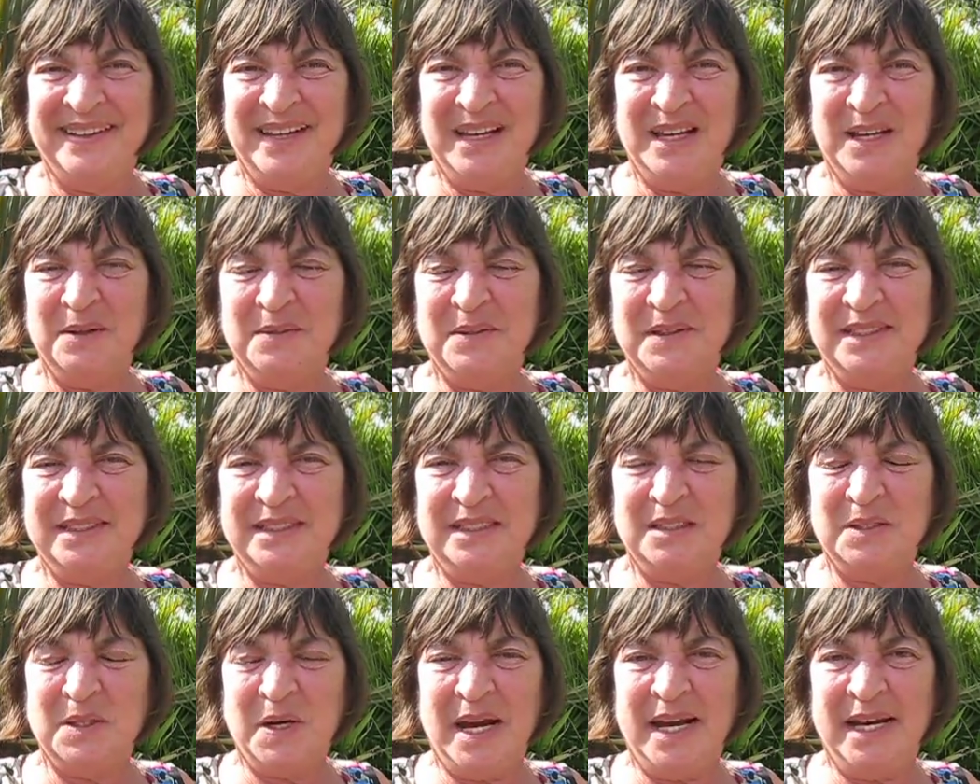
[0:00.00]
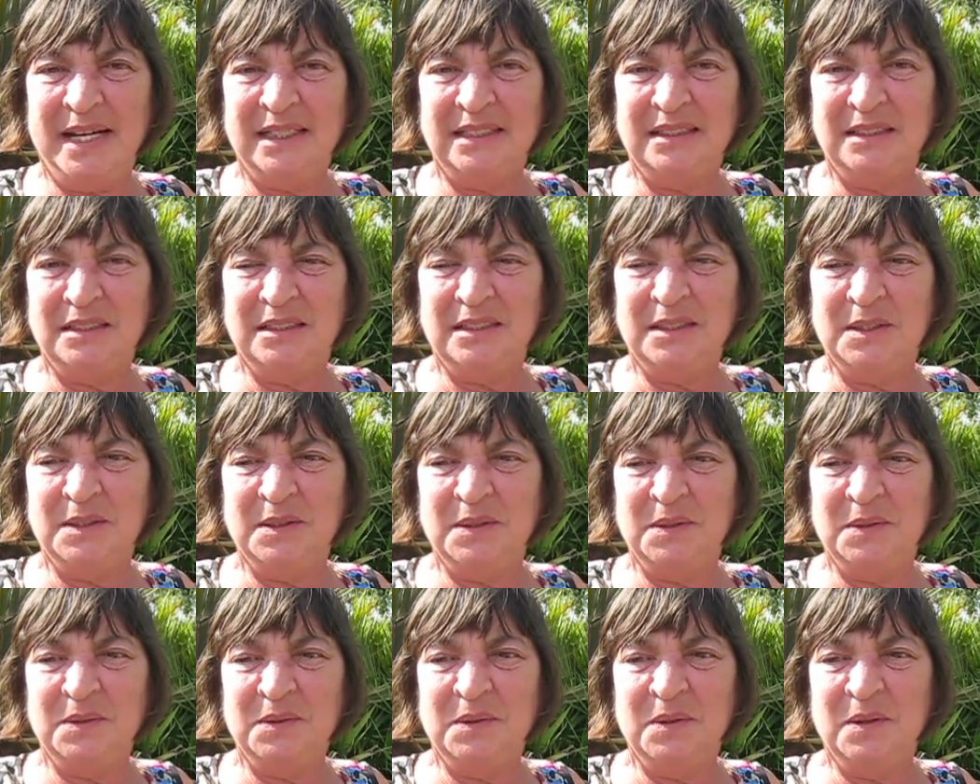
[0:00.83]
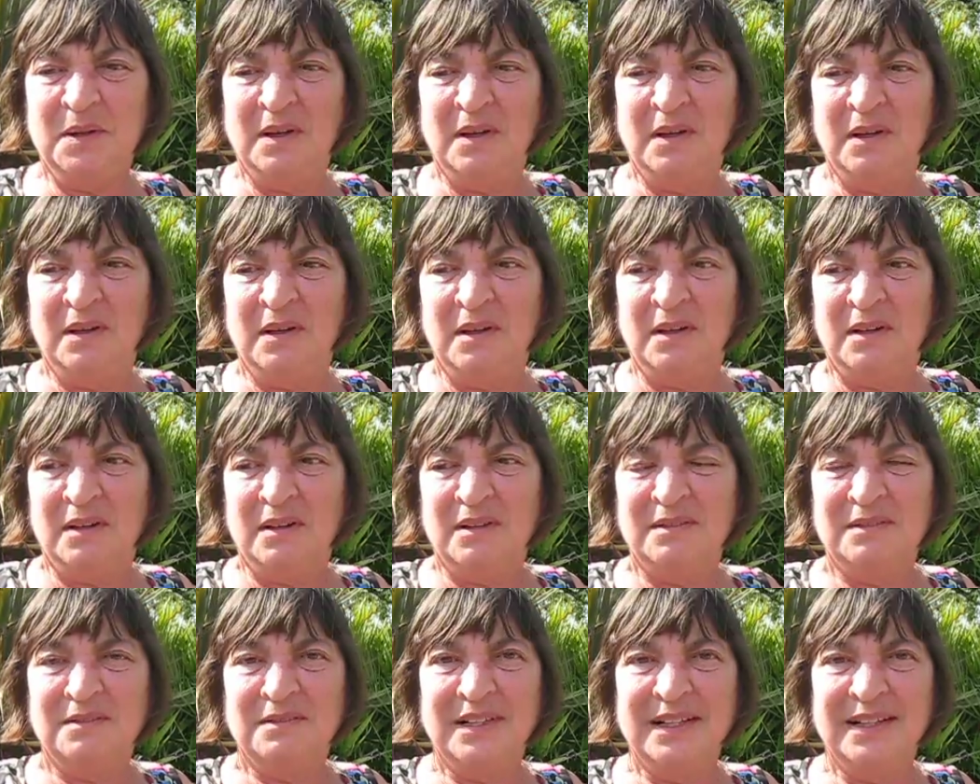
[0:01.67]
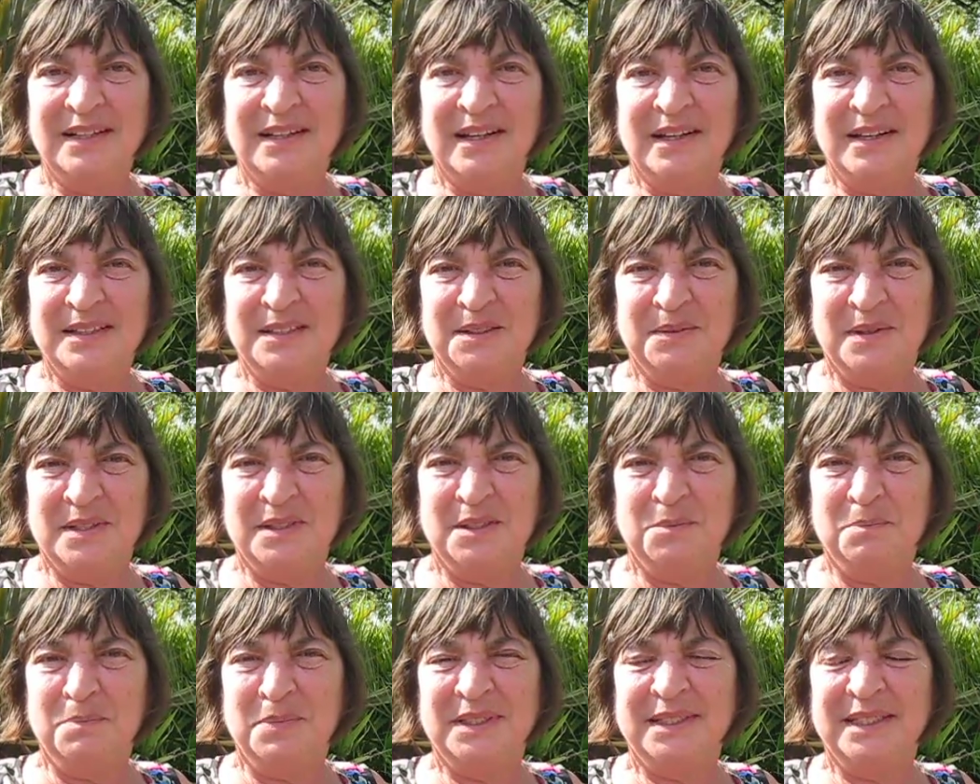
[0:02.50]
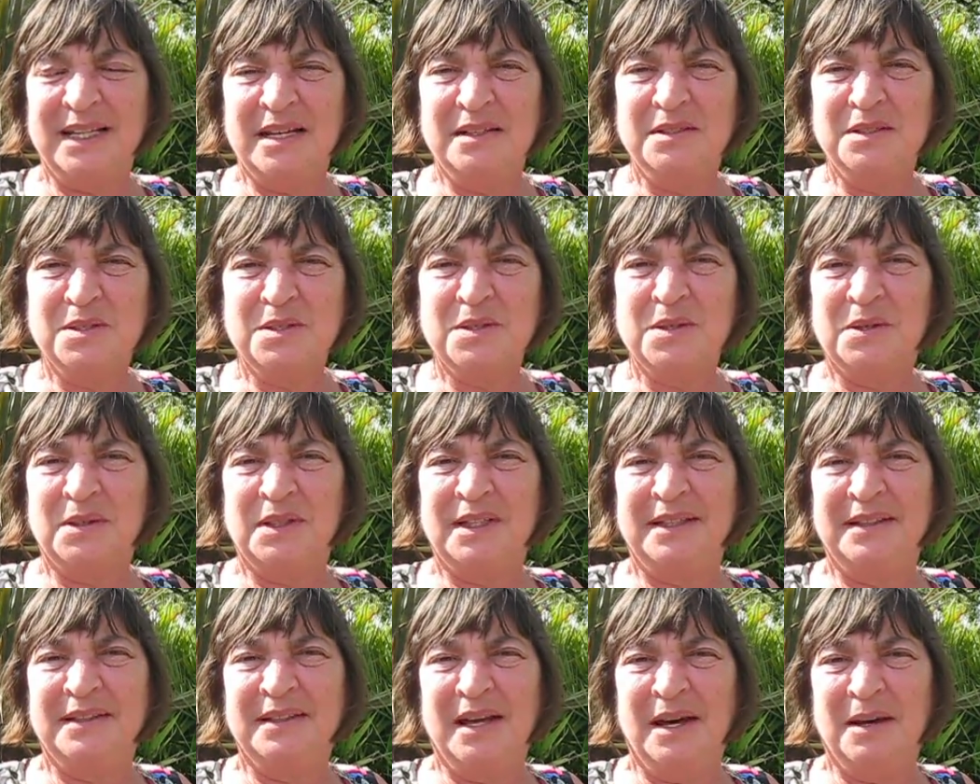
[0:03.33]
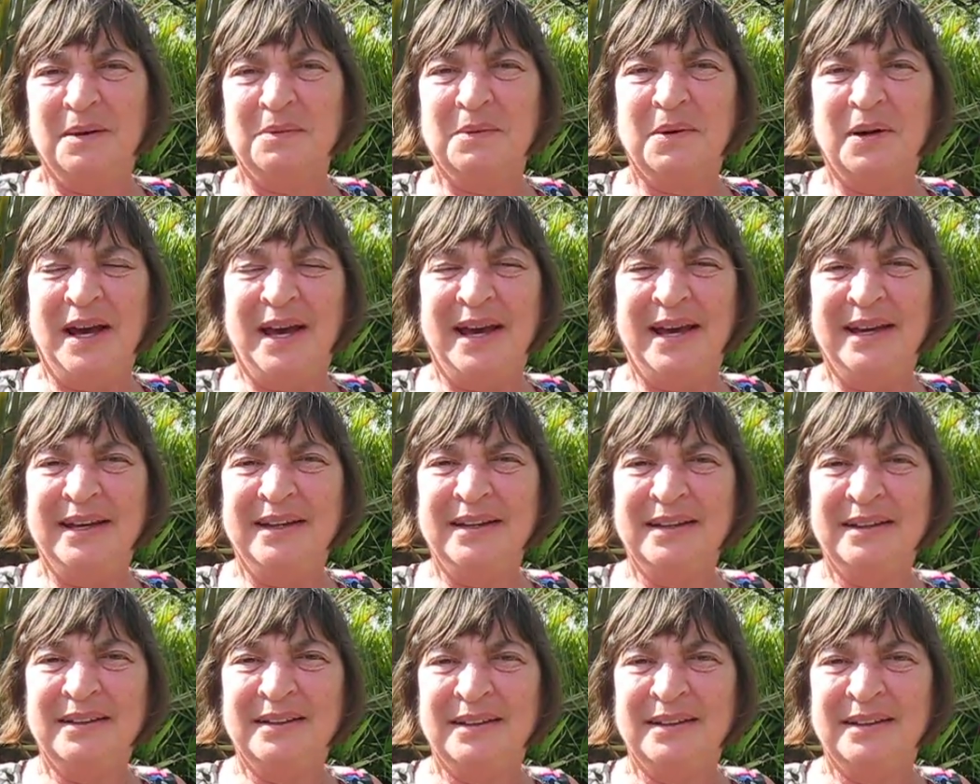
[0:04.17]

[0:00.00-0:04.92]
It was great to realise one's potential in that way